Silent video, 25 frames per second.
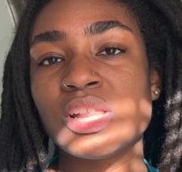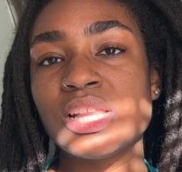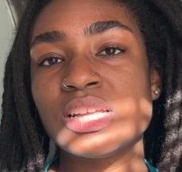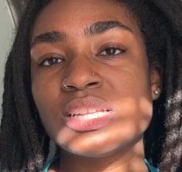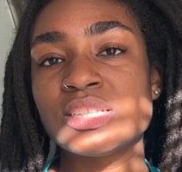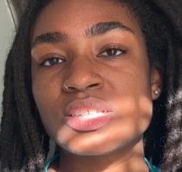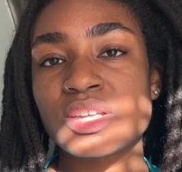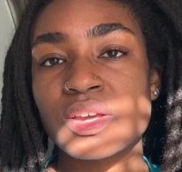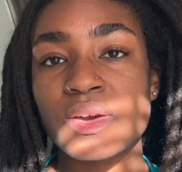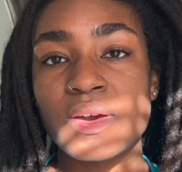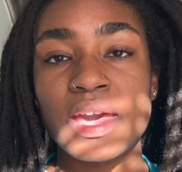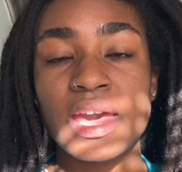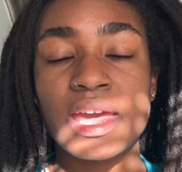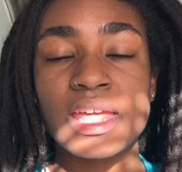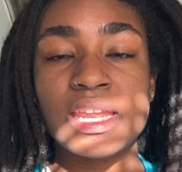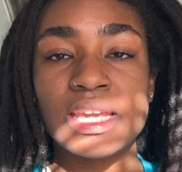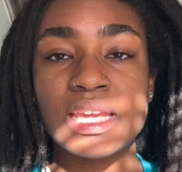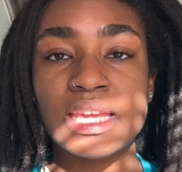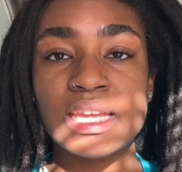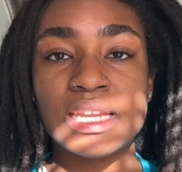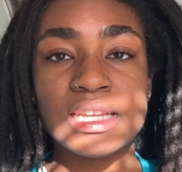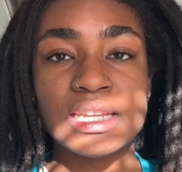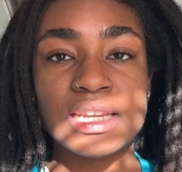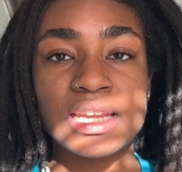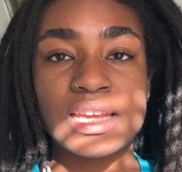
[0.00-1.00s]
let's go ahead
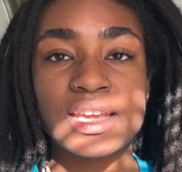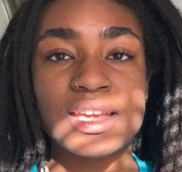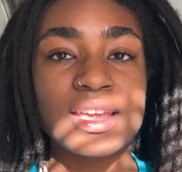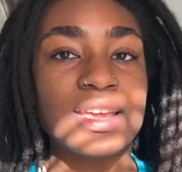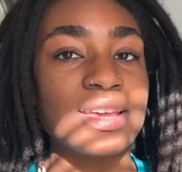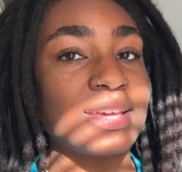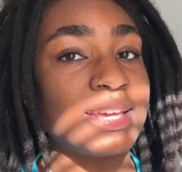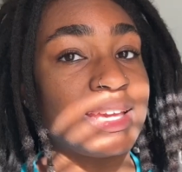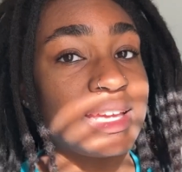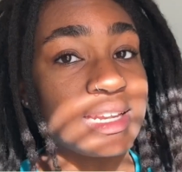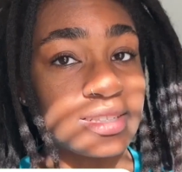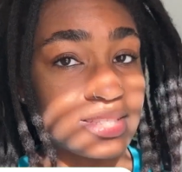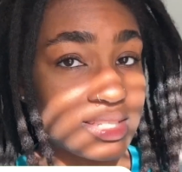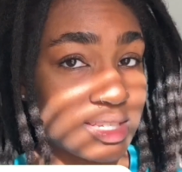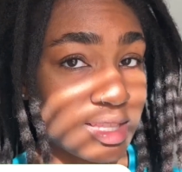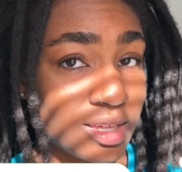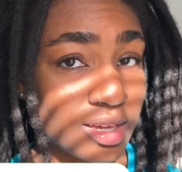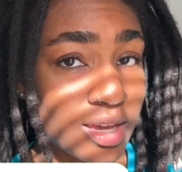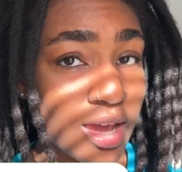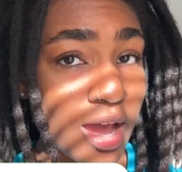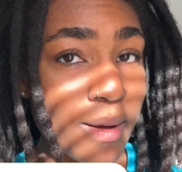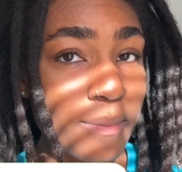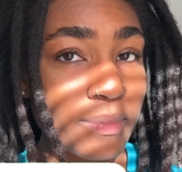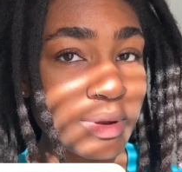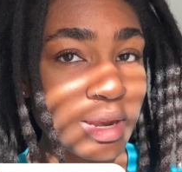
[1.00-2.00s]
and get into the
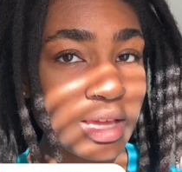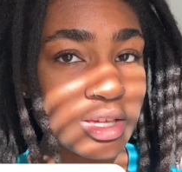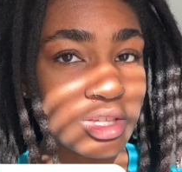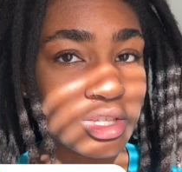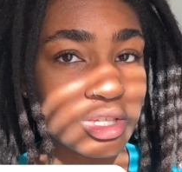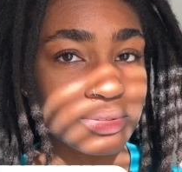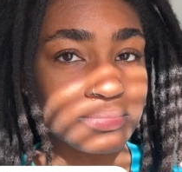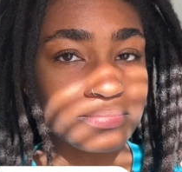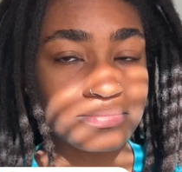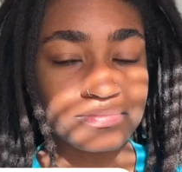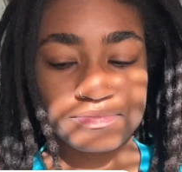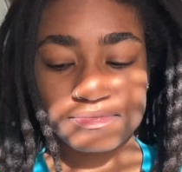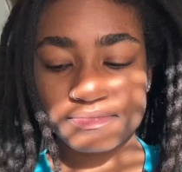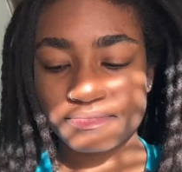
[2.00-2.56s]
combination.